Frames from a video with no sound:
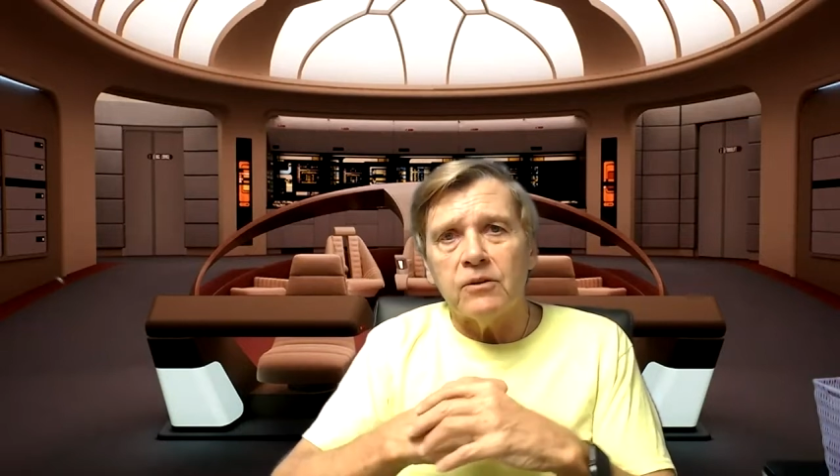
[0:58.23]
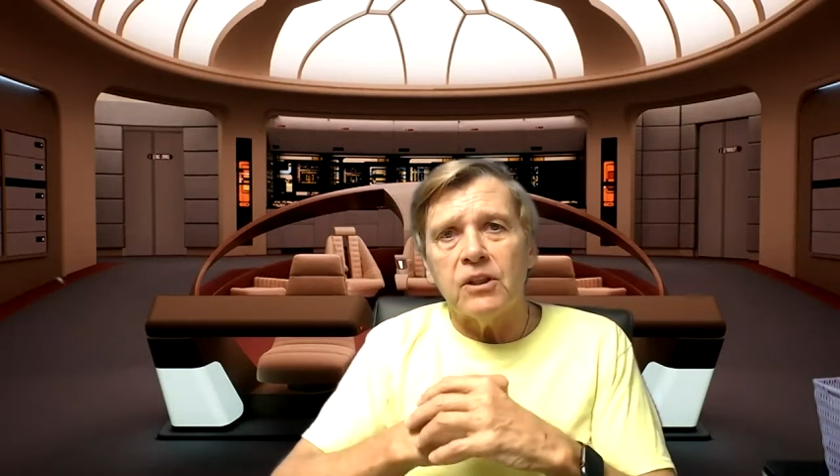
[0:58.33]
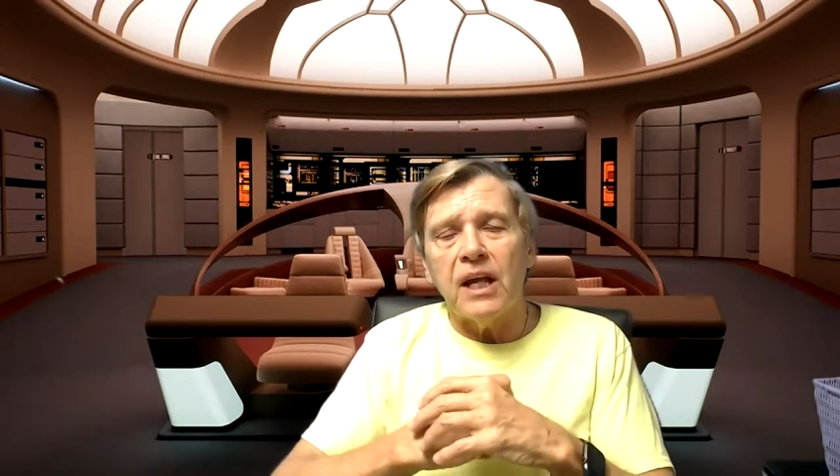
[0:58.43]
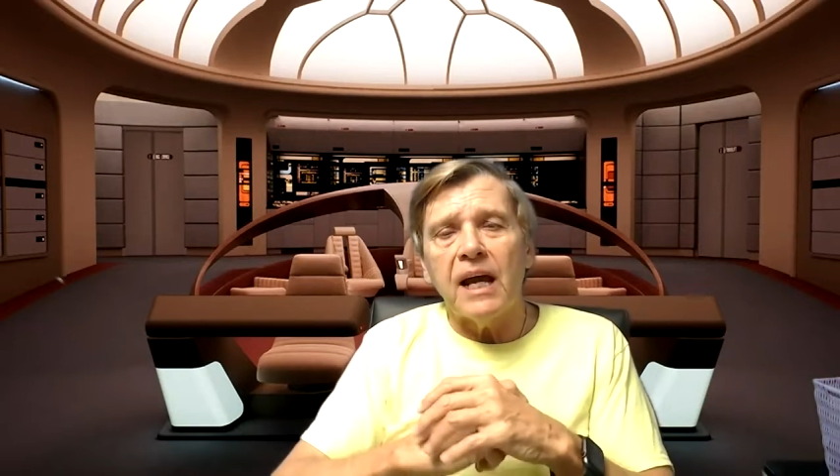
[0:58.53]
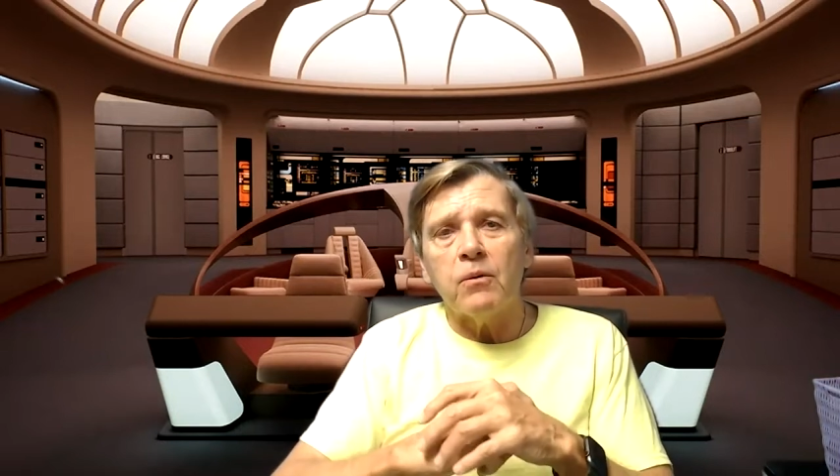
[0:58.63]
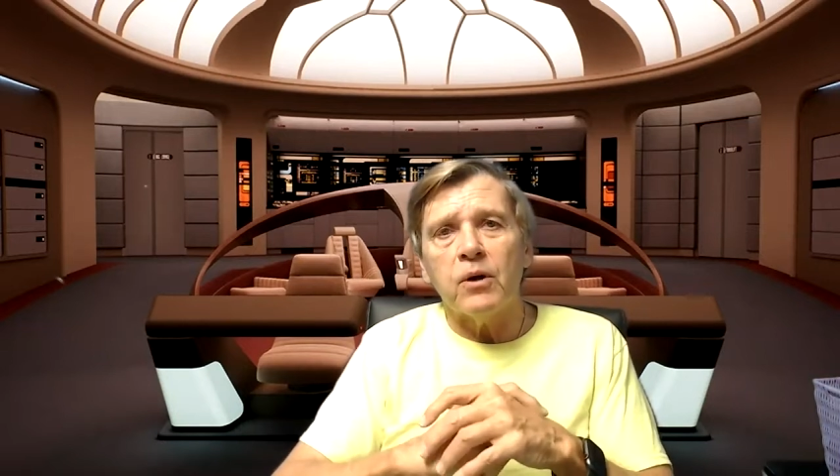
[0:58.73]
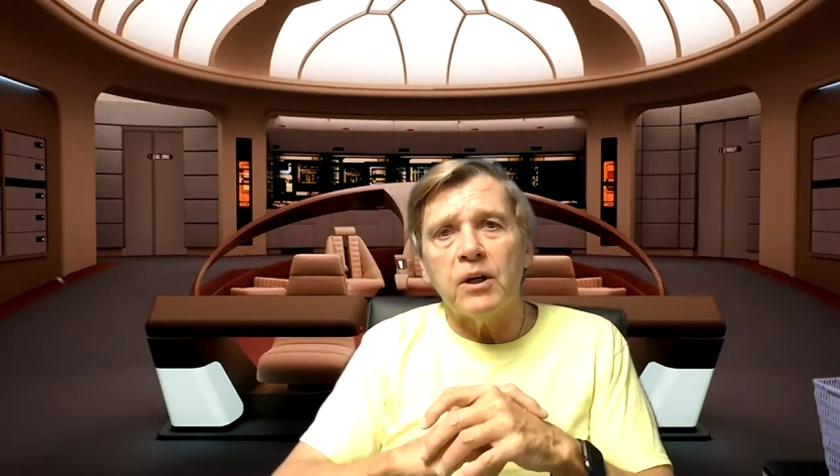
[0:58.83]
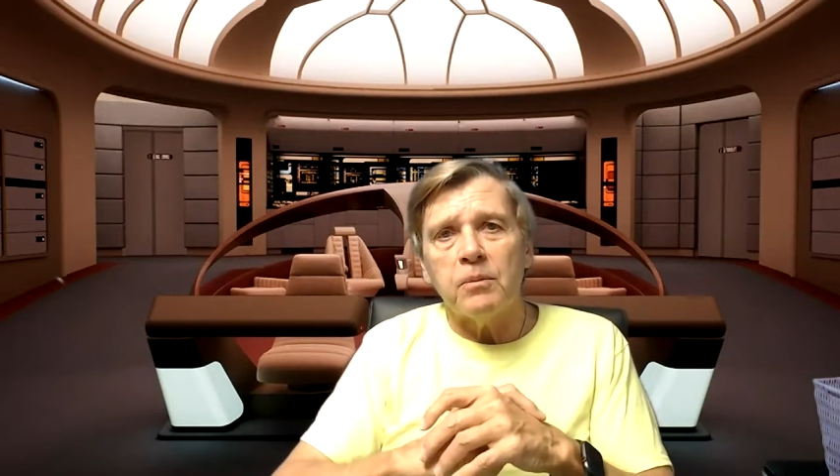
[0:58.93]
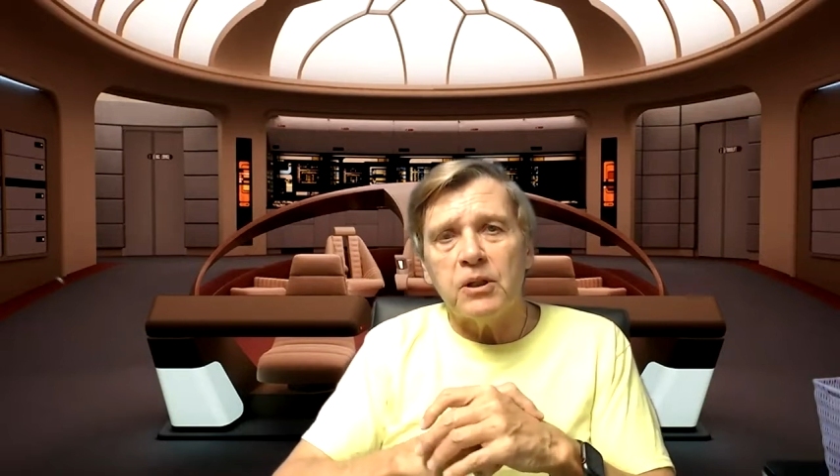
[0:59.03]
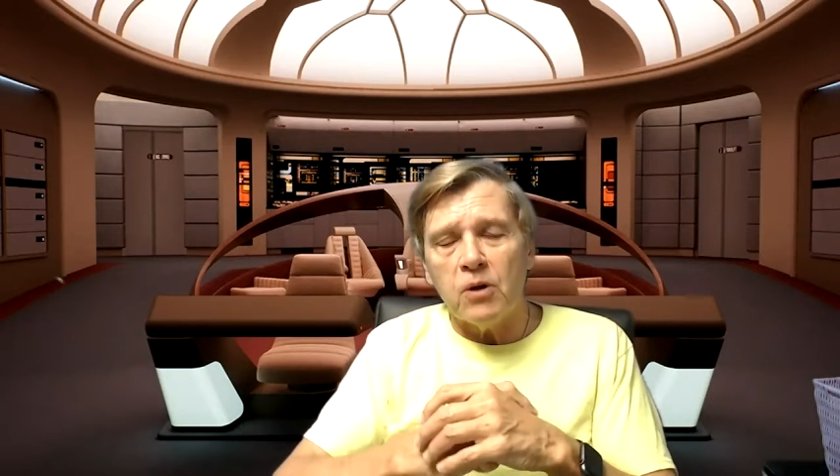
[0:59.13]
today we're going
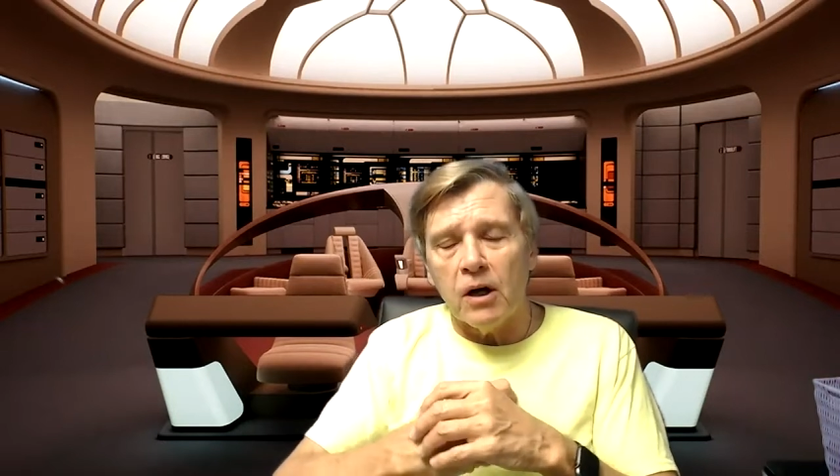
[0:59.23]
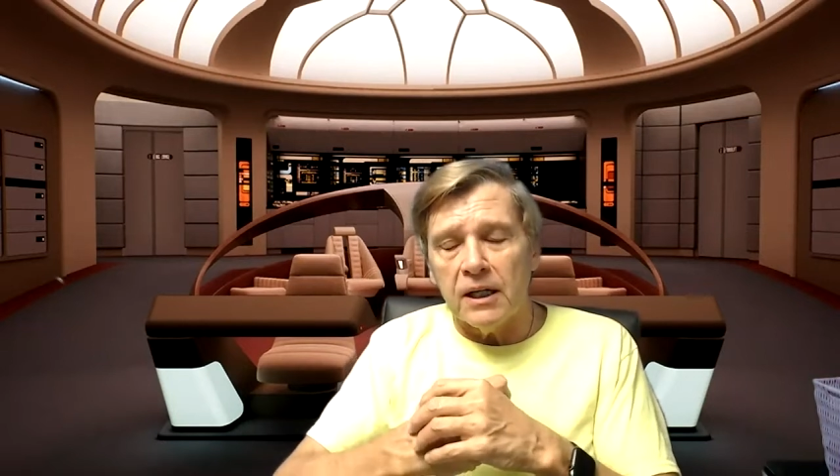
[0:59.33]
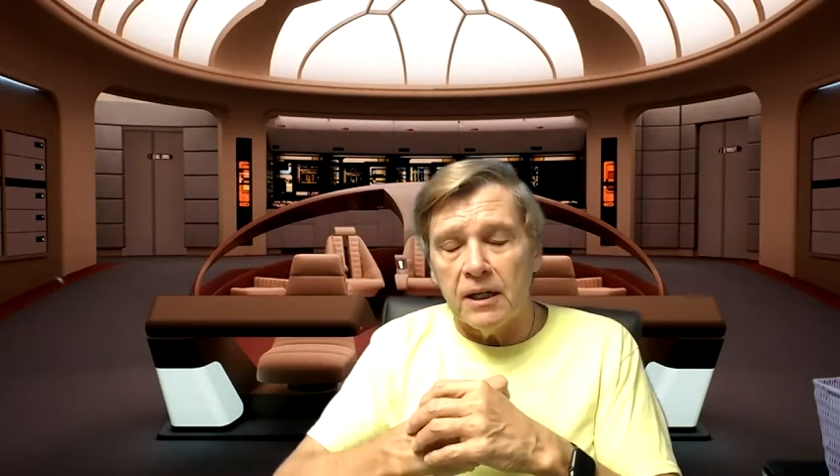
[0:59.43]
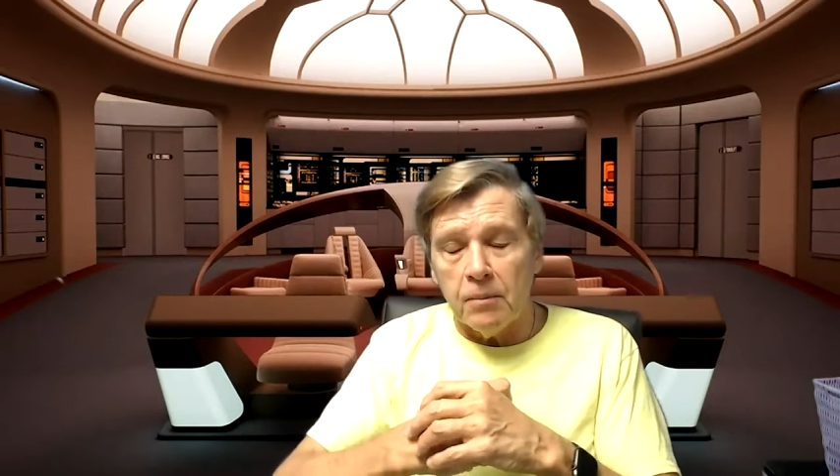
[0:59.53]
to be talking